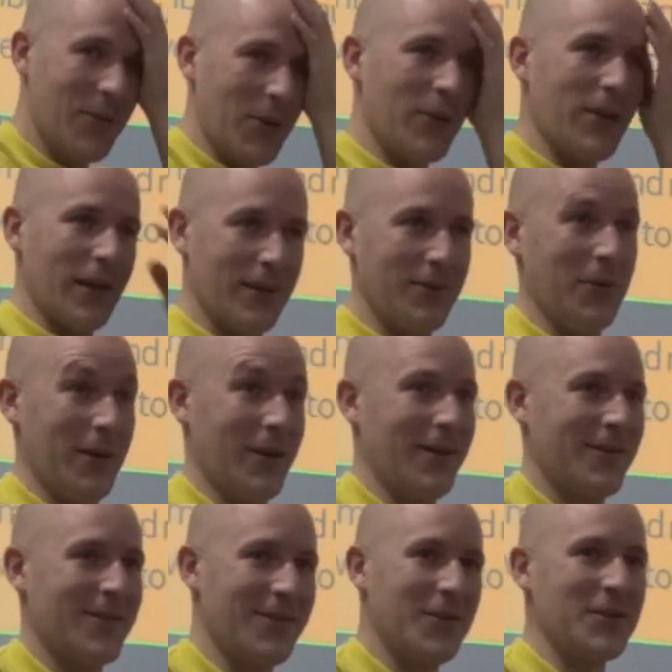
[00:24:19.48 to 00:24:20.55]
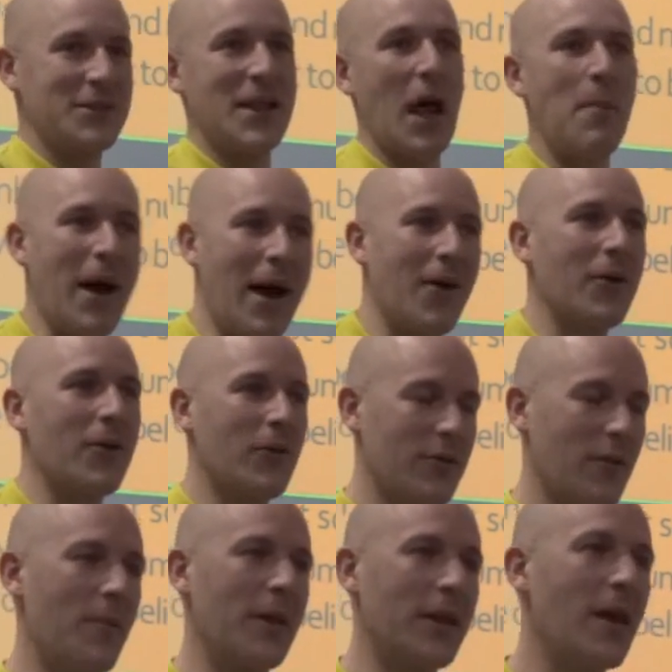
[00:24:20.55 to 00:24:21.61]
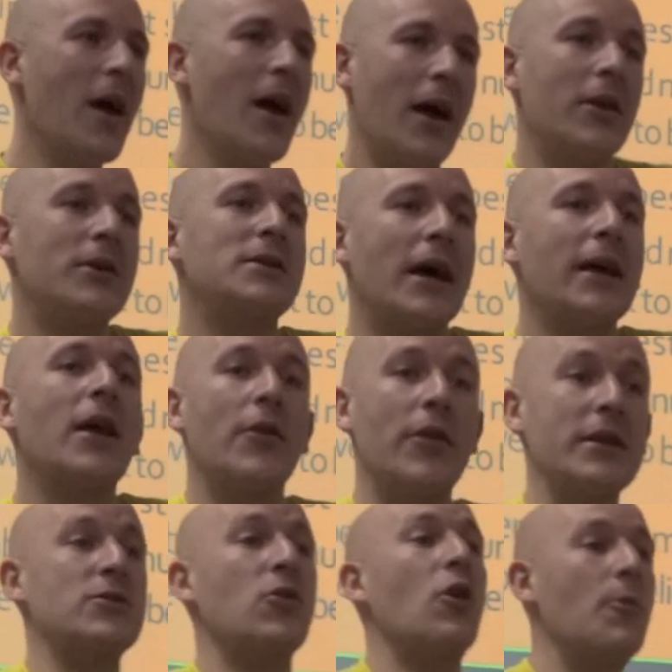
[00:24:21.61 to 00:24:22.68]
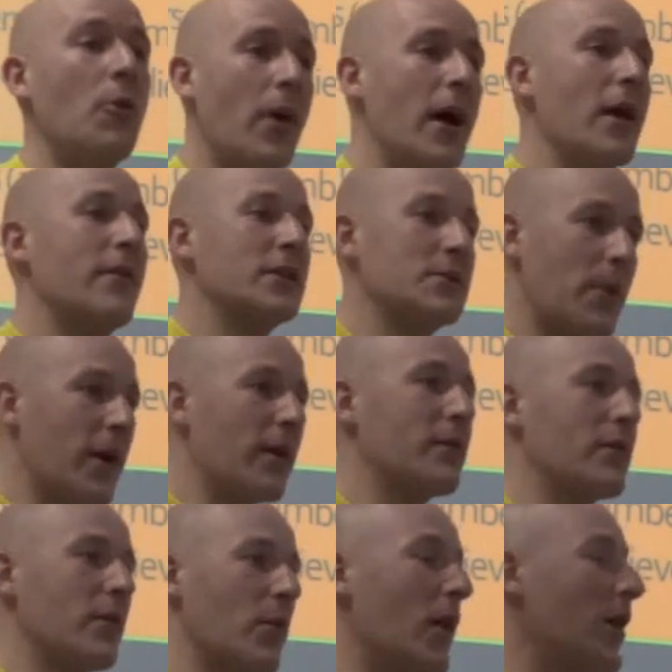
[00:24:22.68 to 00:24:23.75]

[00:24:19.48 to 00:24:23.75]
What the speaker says: we would think, well, let's not step out or something. It looks like this normal way of experiencing the